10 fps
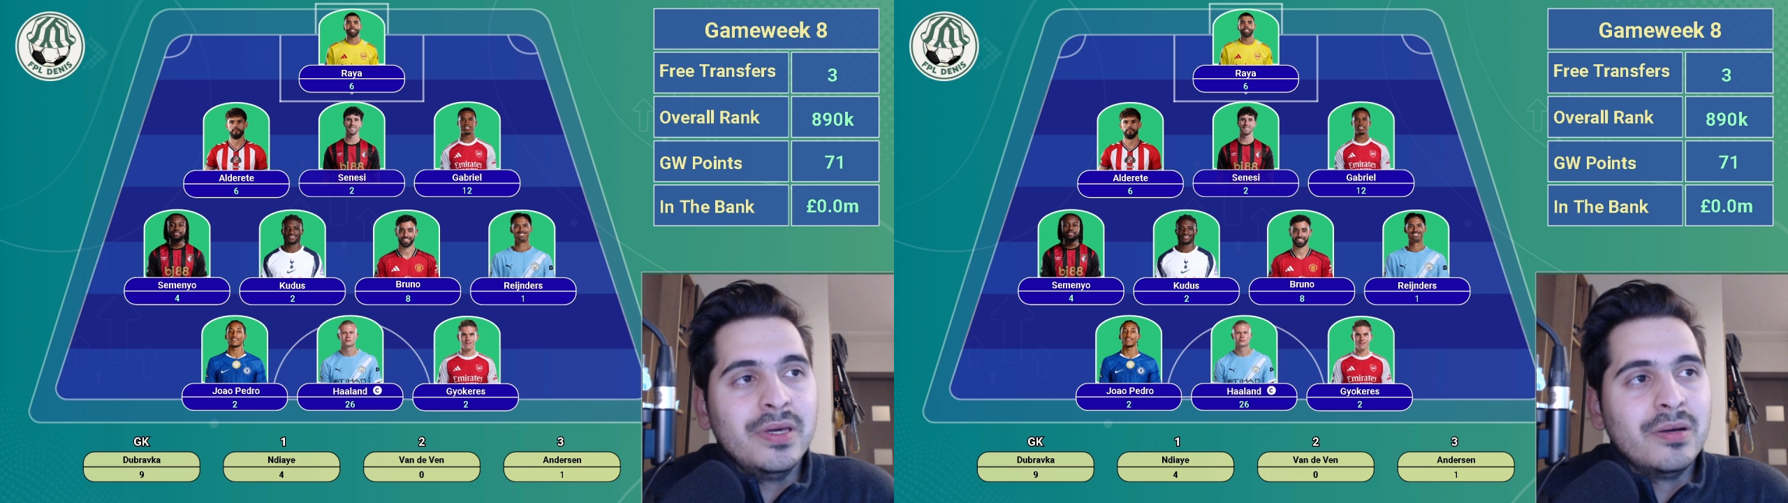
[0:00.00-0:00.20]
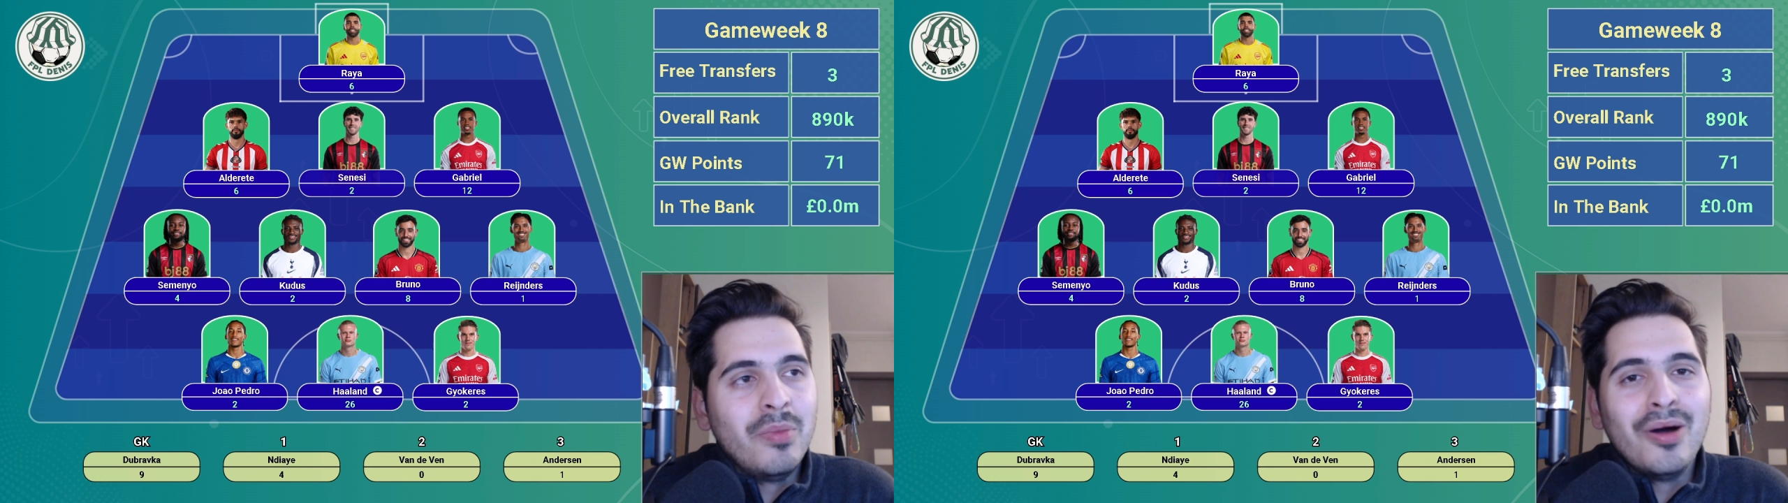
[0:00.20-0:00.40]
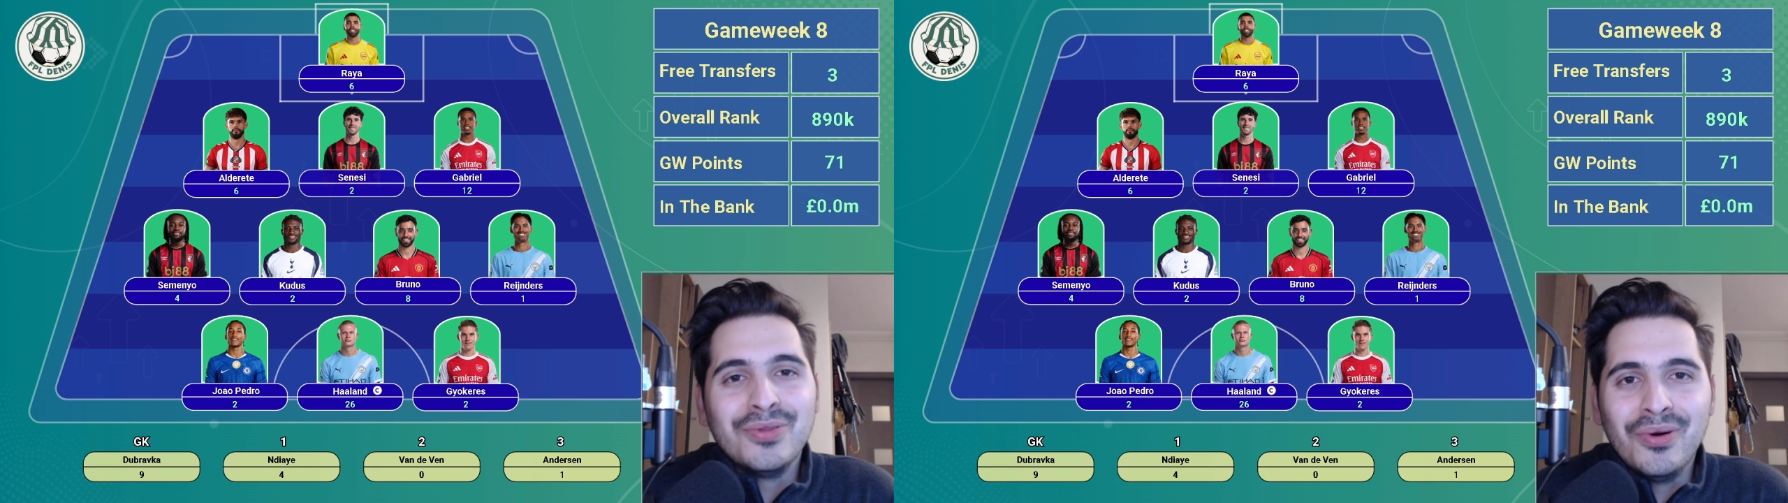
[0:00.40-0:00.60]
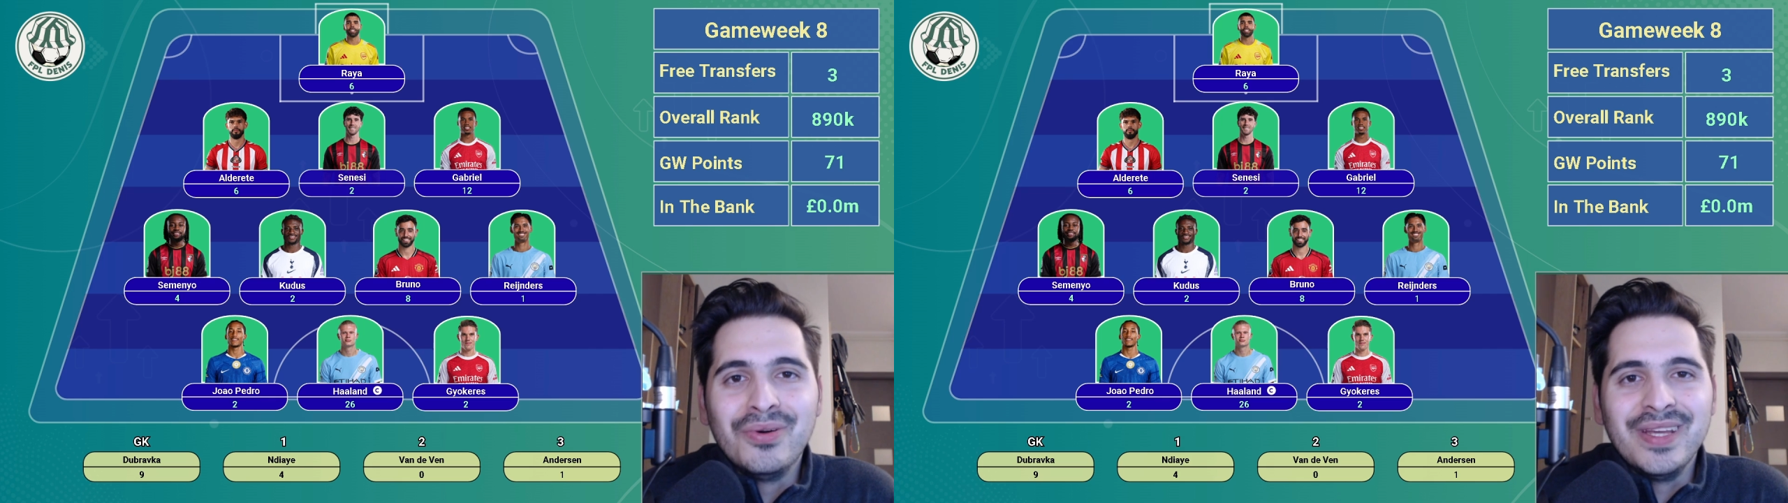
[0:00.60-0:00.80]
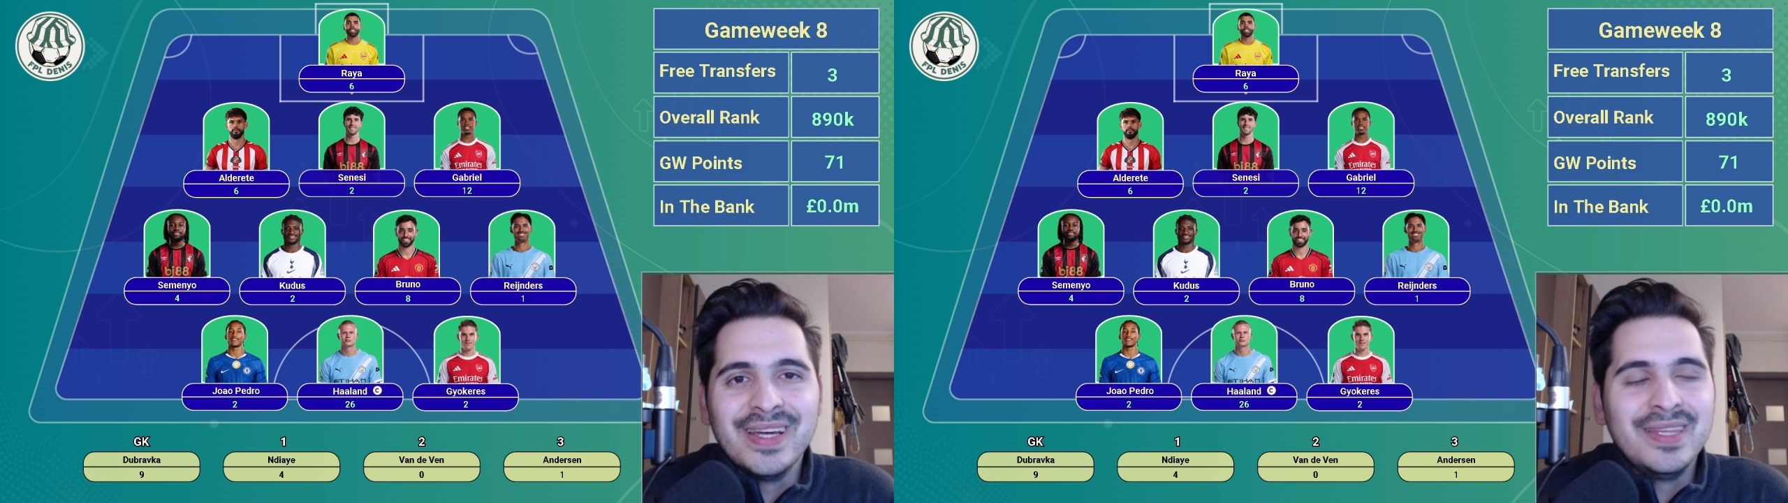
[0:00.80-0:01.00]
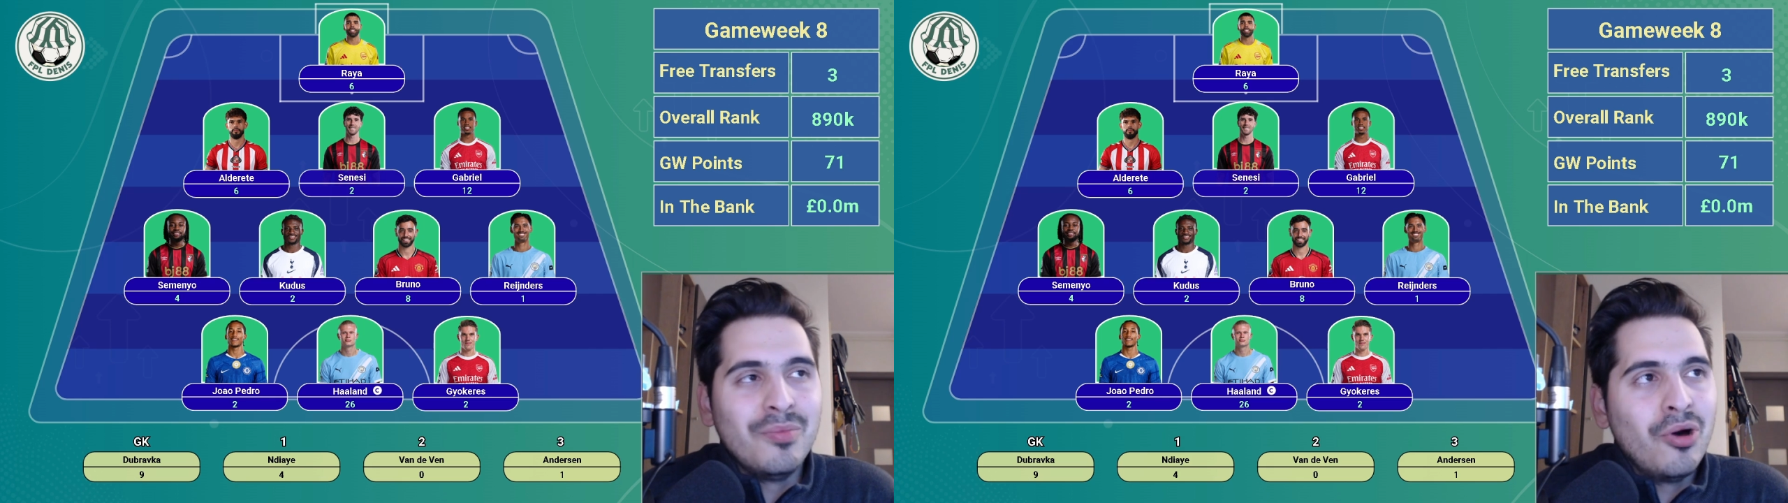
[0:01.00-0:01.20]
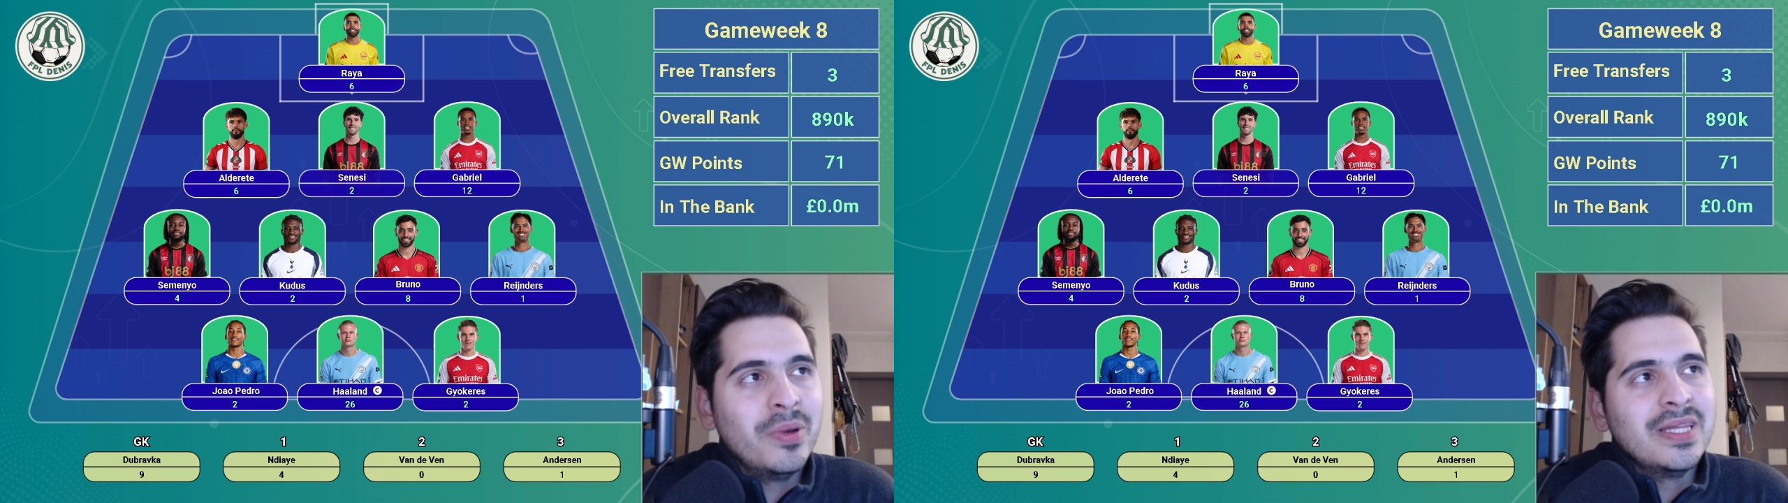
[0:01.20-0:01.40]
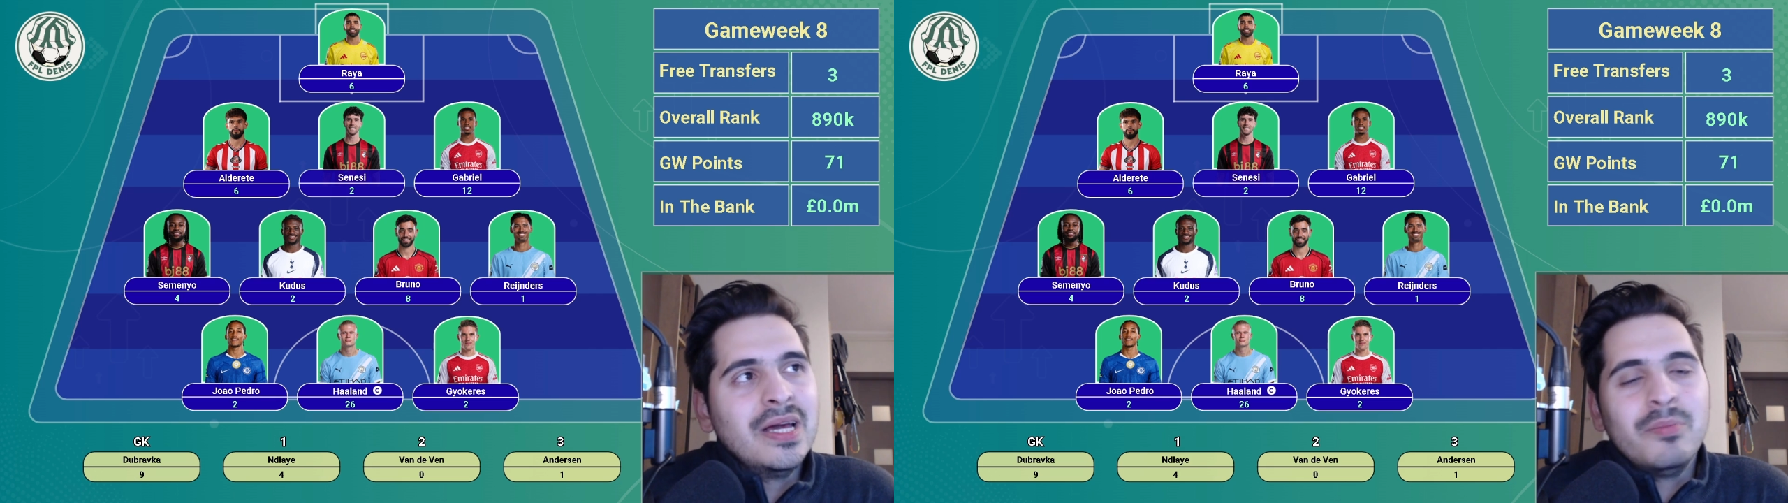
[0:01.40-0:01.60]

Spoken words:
about owning at the moment.